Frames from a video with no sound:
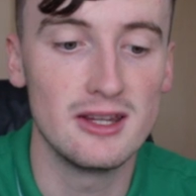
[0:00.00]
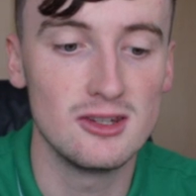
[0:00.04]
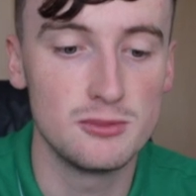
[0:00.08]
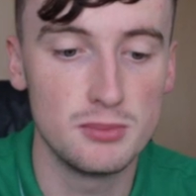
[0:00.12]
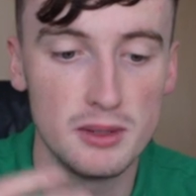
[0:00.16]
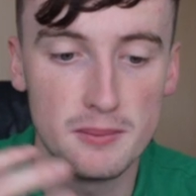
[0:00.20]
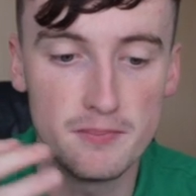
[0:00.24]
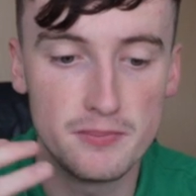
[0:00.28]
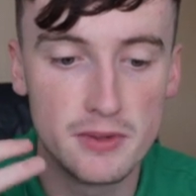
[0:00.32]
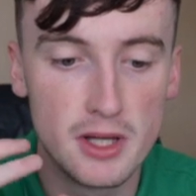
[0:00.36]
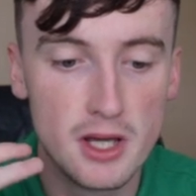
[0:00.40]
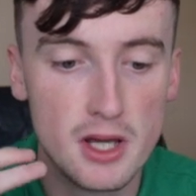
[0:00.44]

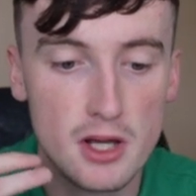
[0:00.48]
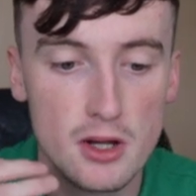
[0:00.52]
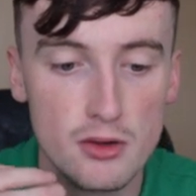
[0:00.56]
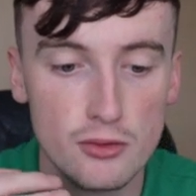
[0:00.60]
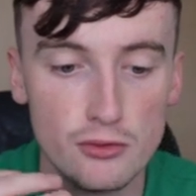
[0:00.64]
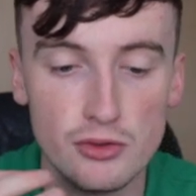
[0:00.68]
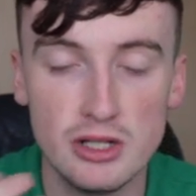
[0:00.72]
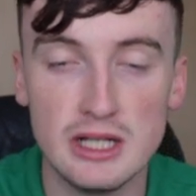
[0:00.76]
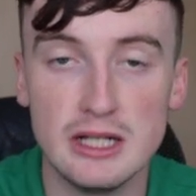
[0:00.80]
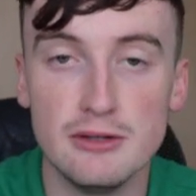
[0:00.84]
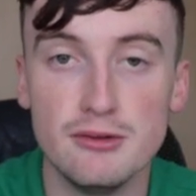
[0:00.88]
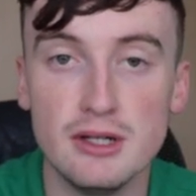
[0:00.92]
been
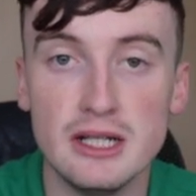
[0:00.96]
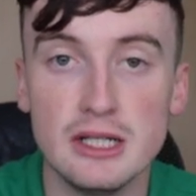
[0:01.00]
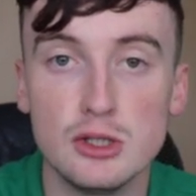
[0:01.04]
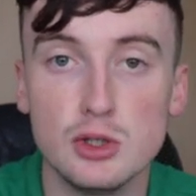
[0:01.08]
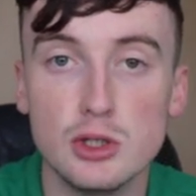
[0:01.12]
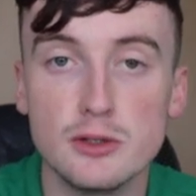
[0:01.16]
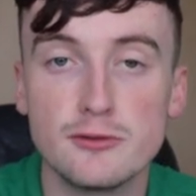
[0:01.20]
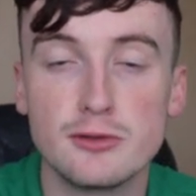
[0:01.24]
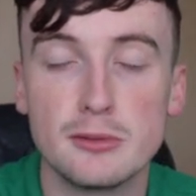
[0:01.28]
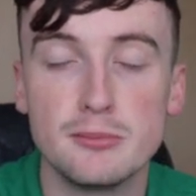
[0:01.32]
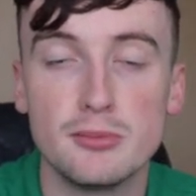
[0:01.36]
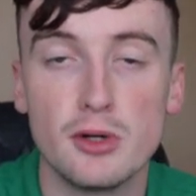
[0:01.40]
really, really
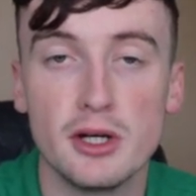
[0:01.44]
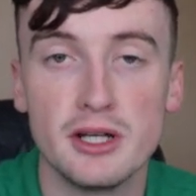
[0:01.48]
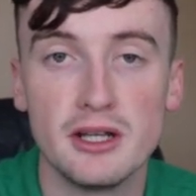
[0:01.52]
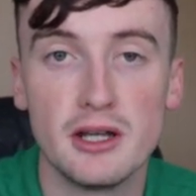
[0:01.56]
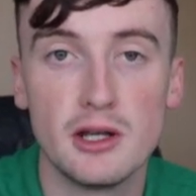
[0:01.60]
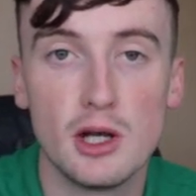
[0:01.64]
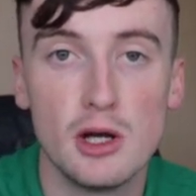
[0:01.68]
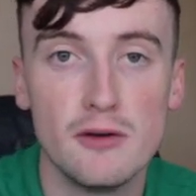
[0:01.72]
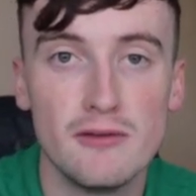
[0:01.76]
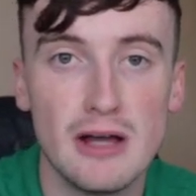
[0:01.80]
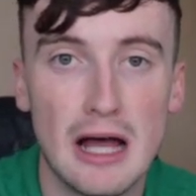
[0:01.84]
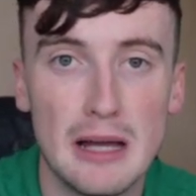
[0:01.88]
good for Brighton and
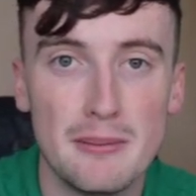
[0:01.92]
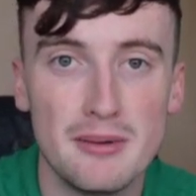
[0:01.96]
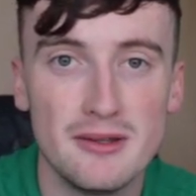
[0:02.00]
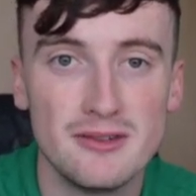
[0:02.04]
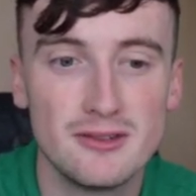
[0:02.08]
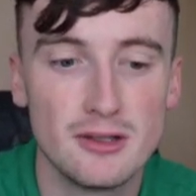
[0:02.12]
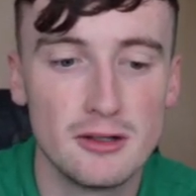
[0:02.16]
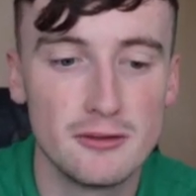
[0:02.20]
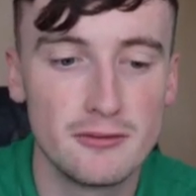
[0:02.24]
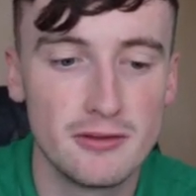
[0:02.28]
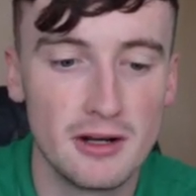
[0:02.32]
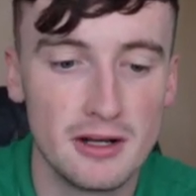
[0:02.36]
Hove Albion
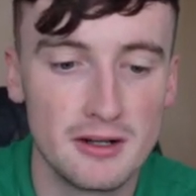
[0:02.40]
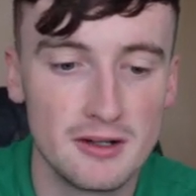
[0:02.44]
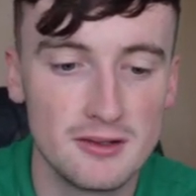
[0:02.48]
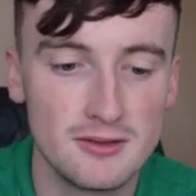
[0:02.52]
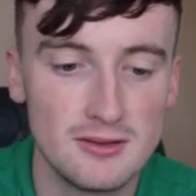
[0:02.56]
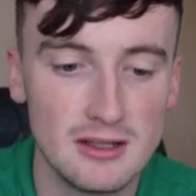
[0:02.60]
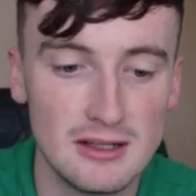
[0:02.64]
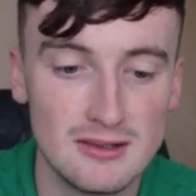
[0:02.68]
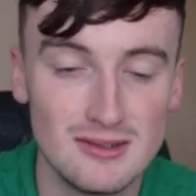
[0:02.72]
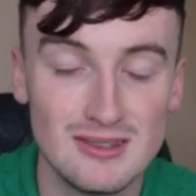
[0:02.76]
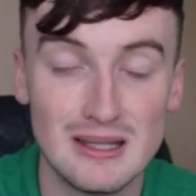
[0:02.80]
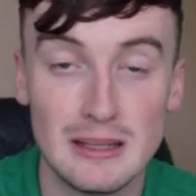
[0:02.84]
so far this
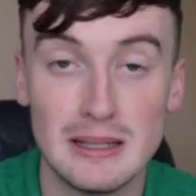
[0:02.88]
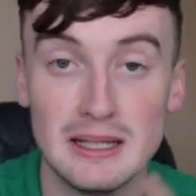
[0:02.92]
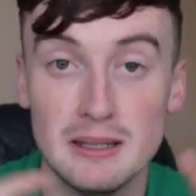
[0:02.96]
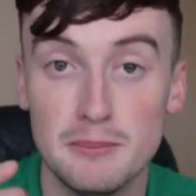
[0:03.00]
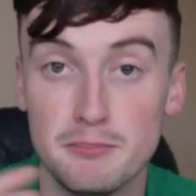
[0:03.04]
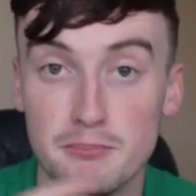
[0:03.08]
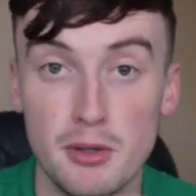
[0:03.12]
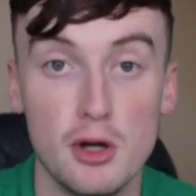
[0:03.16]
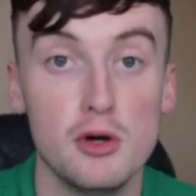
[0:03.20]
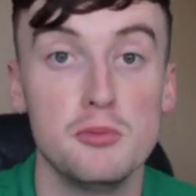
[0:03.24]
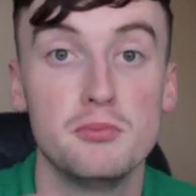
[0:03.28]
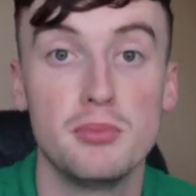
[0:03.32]
season, in
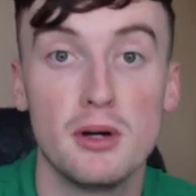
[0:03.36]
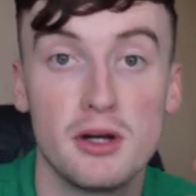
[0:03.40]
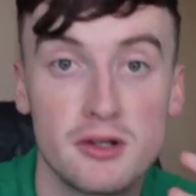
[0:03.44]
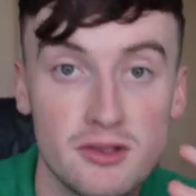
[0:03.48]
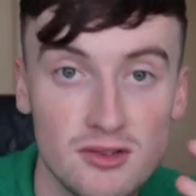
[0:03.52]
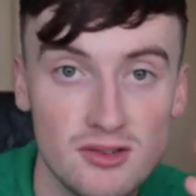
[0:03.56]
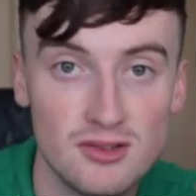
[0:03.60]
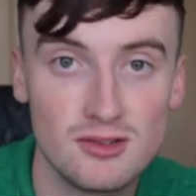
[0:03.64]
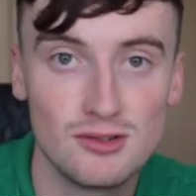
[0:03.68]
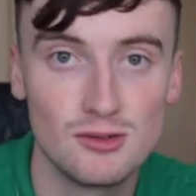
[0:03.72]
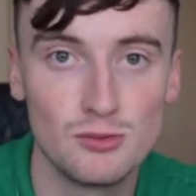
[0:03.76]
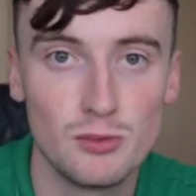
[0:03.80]
both
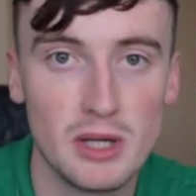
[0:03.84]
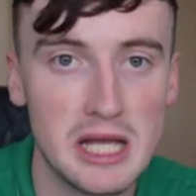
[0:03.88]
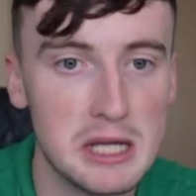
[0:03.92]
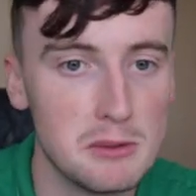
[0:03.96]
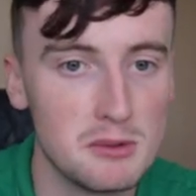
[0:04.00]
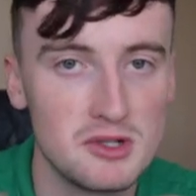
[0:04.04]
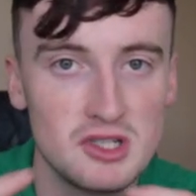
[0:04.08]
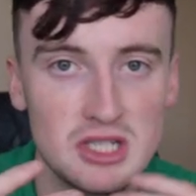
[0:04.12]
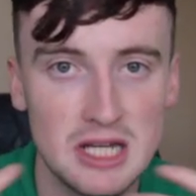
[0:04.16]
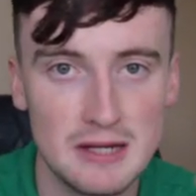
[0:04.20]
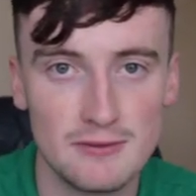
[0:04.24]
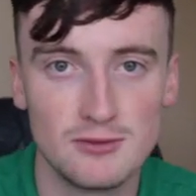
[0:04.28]
boxes as well,
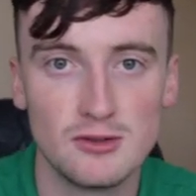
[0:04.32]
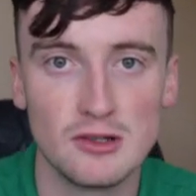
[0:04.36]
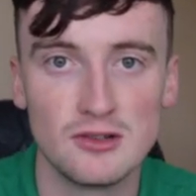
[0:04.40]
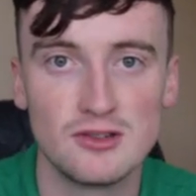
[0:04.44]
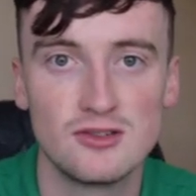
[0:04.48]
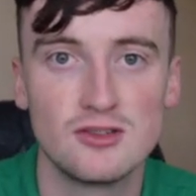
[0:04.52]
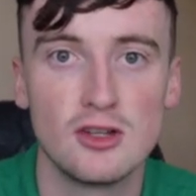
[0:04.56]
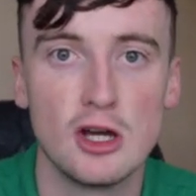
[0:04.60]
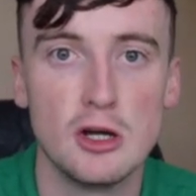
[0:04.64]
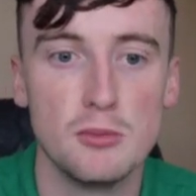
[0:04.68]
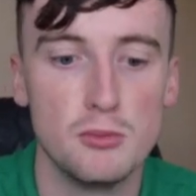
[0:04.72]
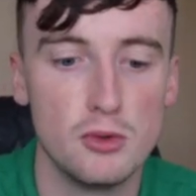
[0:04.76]
which gives us
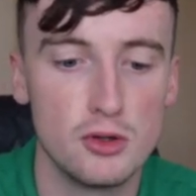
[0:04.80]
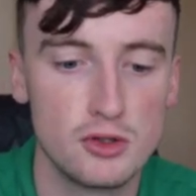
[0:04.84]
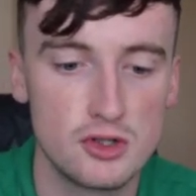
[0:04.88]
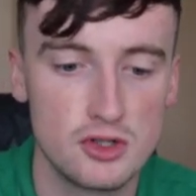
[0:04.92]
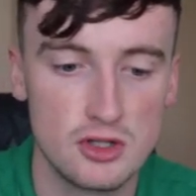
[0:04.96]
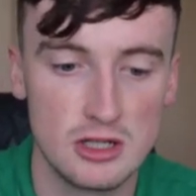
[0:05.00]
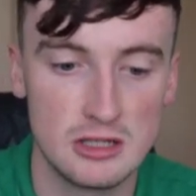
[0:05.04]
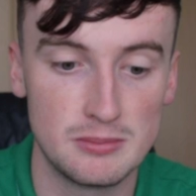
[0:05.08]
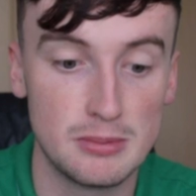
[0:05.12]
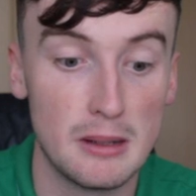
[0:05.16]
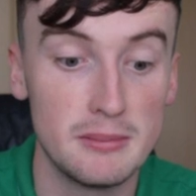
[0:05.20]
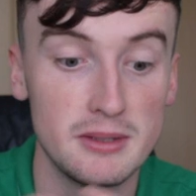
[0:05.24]
so much.
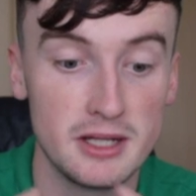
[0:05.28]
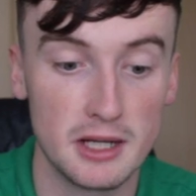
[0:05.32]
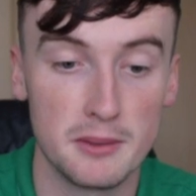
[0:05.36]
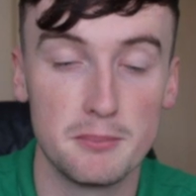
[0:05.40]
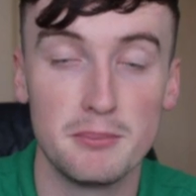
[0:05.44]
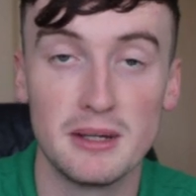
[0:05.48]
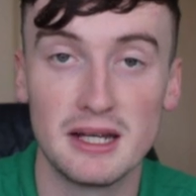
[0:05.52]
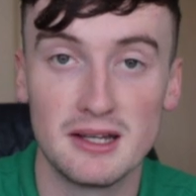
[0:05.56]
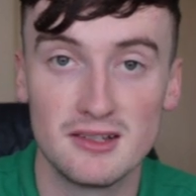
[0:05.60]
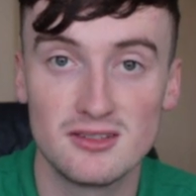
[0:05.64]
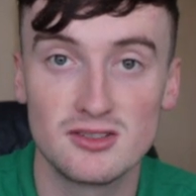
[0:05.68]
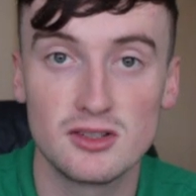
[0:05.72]
He's probably our
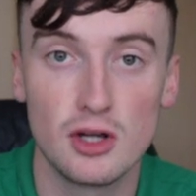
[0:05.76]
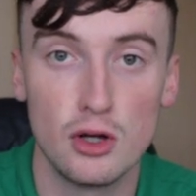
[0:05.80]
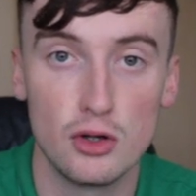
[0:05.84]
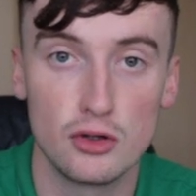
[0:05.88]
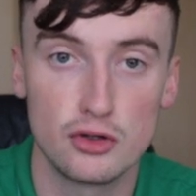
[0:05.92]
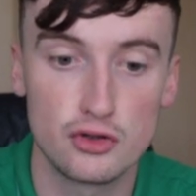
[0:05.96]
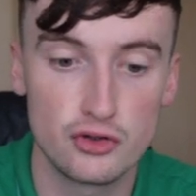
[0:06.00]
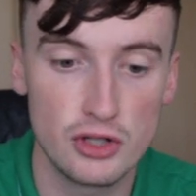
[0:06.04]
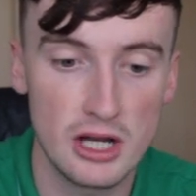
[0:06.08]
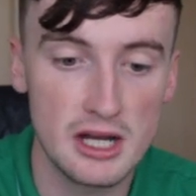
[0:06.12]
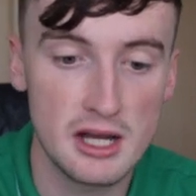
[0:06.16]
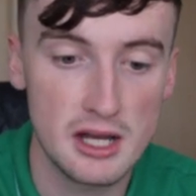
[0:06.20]
biggest goal
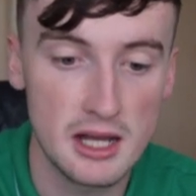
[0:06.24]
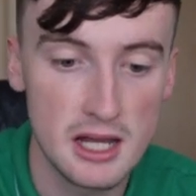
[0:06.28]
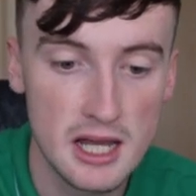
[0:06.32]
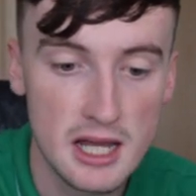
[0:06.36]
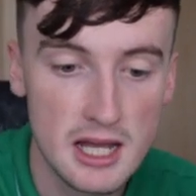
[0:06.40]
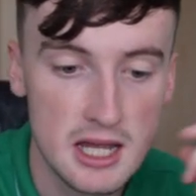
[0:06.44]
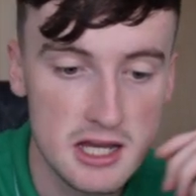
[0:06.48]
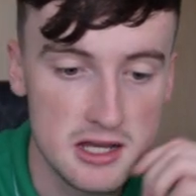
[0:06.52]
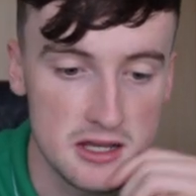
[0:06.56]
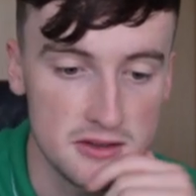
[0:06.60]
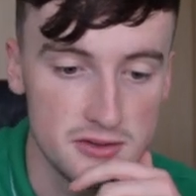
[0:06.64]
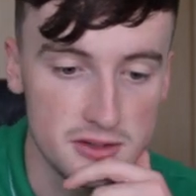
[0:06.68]
threat,
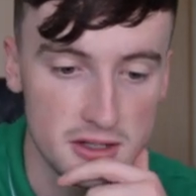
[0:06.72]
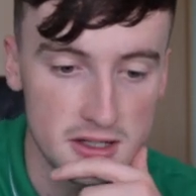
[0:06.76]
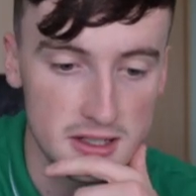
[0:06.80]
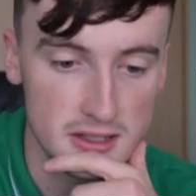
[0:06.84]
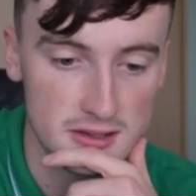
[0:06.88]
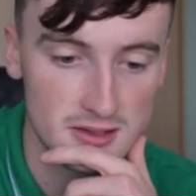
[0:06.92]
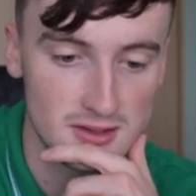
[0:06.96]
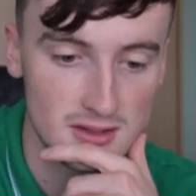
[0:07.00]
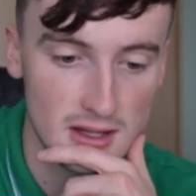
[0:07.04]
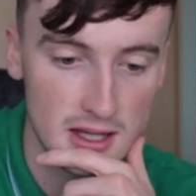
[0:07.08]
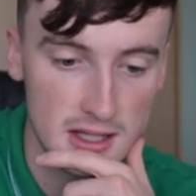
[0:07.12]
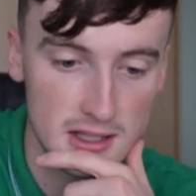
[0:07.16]
you'd nearly
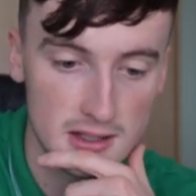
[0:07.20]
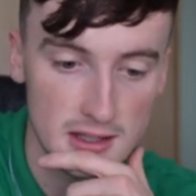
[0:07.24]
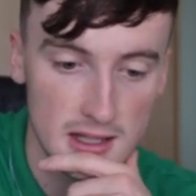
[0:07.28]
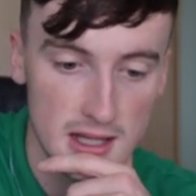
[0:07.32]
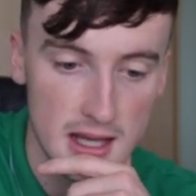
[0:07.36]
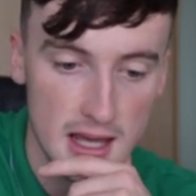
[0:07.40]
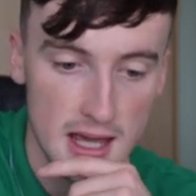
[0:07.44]
say.